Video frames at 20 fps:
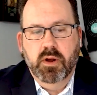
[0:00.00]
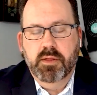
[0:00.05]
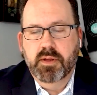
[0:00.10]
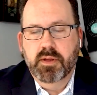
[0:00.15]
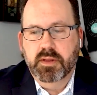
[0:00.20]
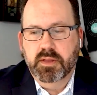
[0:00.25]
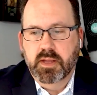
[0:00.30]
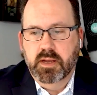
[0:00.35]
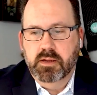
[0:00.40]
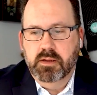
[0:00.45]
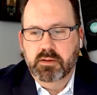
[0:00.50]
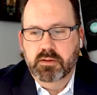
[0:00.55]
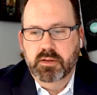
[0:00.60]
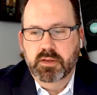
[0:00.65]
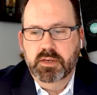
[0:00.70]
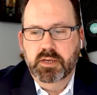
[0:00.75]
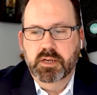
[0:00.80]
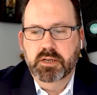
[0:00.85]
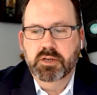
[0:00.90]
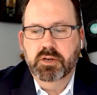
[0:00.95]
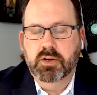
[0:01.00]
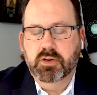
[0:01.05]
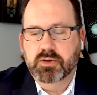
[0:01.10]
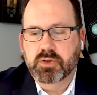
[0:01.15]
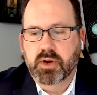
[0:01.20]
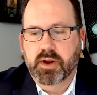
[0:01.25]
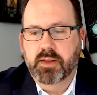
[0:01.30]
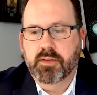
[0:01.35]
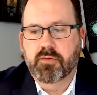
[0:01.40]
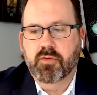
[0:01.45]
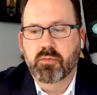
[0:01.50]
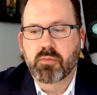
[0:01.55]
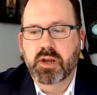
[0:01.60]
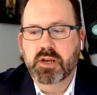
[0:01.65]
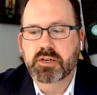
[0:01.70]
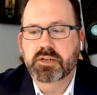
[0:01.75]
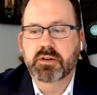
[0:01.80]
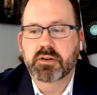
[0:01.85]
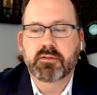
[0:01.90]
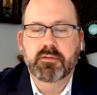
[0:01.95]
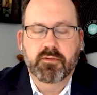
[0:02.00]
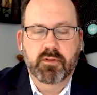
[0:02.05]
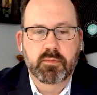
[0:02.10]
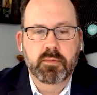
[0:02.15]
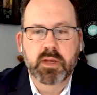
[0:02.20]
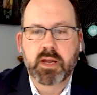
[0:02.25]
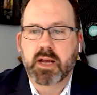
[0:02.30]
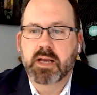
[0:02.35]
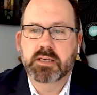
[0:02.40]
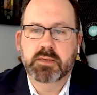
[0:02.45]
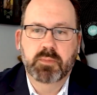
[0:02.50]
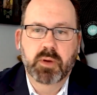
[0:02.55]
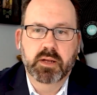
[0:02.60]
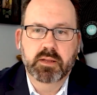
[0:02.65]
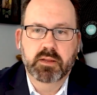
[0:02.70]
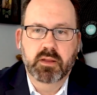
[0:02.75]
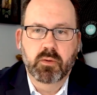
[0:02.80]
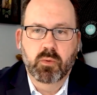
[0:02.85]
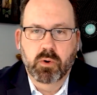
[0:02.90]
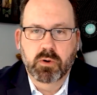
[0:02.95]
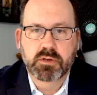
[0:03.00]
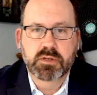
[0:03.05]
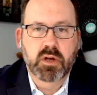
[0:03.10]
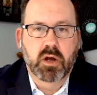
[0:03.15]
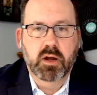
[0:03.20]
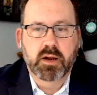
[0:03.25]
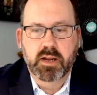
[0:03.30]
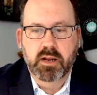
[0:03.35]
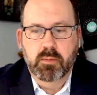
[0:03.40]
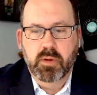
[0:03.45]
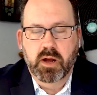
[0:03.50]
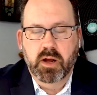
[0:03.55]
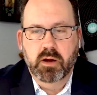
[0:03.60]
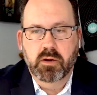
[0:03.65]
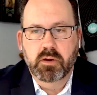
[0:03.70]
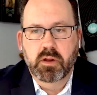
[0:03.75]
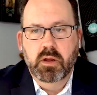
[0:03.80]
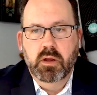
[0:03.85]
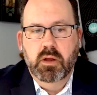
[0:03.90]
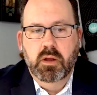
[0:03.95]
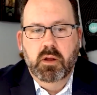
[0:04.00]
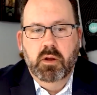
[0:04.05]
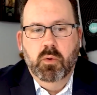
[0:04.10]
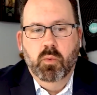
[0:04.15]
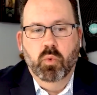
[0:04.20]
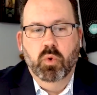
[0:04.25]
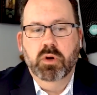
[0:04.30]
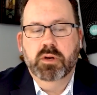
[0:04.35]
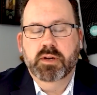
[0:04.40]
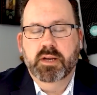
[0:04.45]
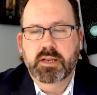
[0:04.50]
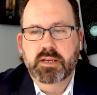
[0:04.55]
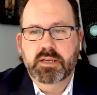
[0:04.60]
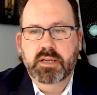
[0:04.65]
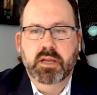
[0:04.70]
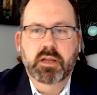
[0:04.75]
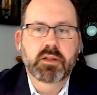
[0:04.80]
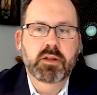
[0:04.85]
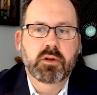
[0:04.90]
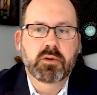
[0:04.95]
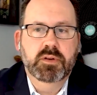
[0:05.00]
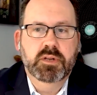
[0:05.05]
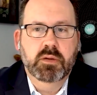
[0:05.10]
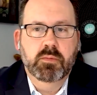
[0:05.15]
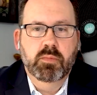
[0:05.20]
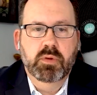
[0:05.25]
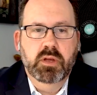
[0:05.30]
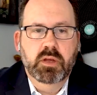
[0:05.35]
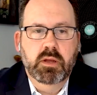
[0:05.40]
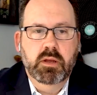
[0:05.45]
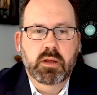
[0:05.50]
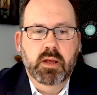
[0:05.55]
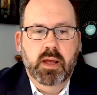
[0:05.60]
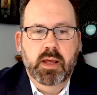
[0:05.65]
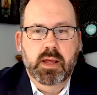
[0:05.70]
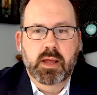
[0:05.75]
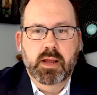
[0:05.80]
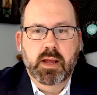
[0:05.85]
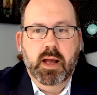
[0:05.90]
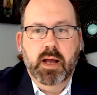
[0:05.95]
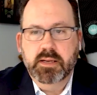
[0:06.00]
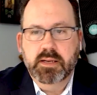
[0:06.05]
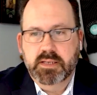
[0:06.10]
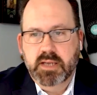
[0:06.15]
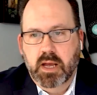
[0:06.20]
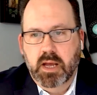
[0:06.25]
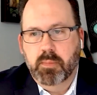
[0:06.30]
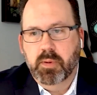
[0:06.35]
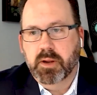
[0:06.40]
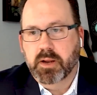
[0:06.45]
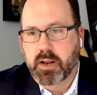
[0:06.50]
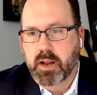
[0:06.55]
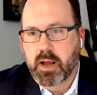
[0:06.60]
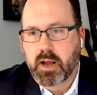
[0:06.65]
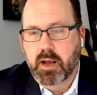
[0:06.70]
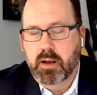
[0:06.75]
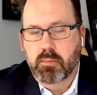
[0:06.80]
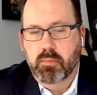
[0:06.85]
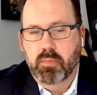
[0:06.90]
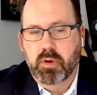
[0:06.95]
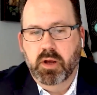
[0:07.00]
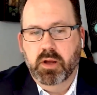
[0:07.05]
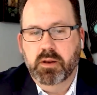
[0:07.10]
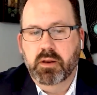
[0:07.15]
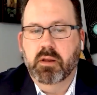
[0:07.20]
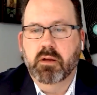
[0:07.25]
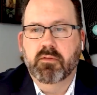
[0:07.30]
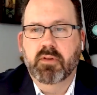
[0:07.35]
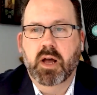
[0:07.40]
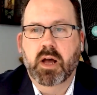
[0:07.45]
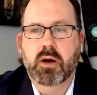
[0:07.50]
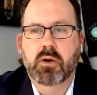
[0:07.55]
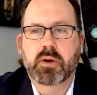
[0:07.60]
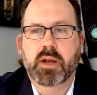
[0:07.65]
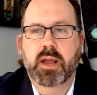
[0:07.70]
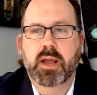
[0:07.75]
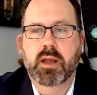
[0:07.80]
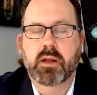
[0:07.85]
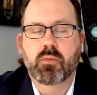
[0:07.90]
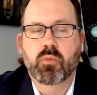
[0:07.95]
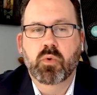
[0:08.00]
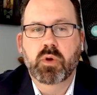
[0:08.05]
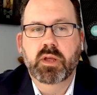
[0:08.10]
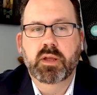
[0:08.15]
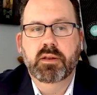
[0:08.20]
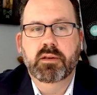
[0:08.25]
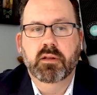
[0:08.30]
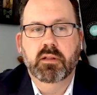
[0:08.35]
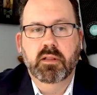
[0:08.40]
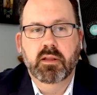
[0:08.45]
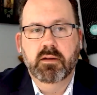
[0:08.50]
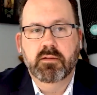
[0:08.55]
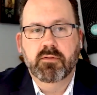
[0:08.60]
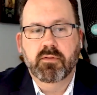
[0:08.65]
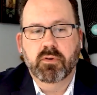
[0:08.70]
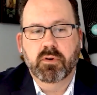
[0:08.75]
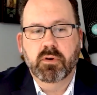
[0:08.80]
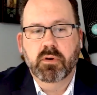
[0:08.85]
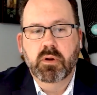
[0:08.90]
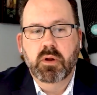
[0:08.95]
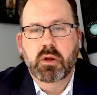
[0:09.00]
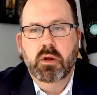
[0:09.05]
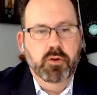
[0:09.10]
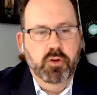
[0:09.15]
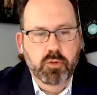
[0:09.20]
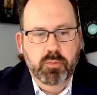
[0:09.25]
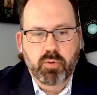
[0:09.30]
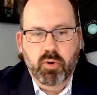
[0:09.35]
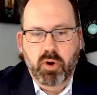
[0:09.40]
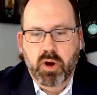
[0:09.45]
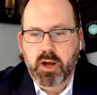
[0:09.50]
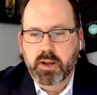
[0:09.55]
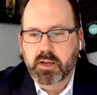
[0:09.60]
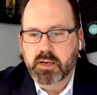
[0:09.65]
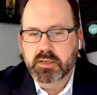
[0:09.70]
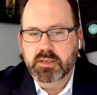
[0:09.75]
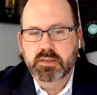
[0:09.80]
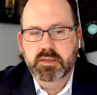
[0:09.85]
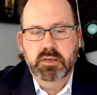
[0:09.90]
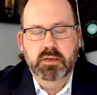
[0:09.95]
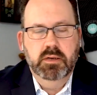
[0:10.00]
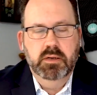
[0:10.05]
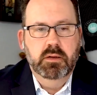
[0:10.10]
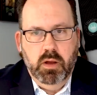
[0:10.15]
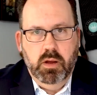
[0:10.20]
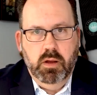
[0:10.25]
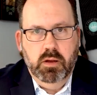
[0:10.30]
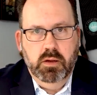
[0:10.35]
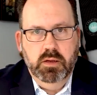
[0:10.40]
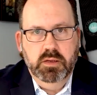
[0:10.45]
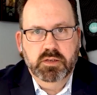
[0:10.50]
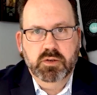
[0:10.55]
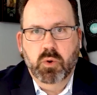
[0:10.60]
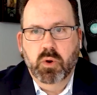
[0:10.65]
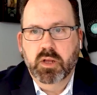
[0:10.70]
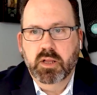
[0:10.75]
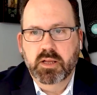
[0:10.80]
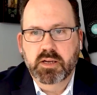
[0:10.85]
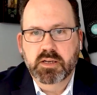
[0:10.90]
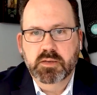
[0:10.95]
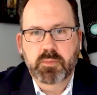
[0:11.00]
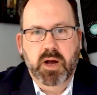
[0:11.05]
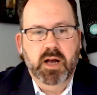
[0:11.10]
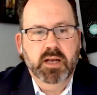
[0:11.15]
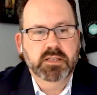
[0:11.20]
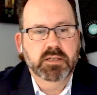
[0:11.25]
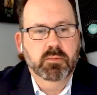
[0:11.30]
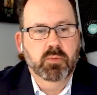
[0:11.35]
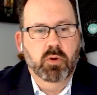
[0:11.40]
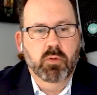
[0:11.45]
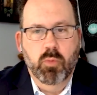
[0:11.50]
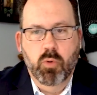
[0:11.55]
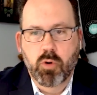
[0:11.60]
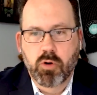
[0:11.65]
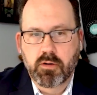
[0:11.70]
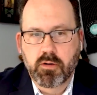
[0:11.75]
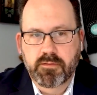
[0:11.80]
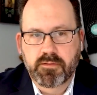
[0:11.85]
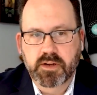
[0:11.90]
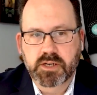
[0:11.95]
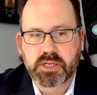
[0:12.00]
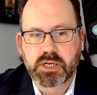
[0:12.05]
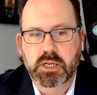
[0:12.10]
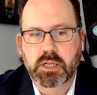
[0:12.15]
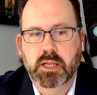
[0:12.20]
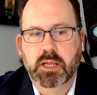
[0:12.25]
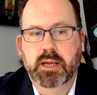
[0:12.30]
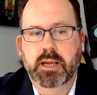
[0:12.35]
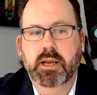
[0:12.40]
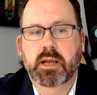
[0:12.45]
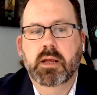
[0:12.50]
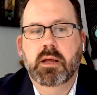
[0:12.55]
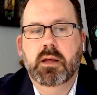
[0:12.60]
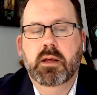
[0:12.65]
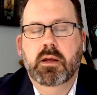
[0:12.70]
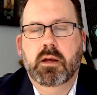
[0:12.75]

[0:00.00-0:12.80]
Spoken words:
where I think the digital transformation from the aspect that we're talking about will continue to be a hot topic and a hot button of how can we deliver new products as quickly as possible, more efficiently,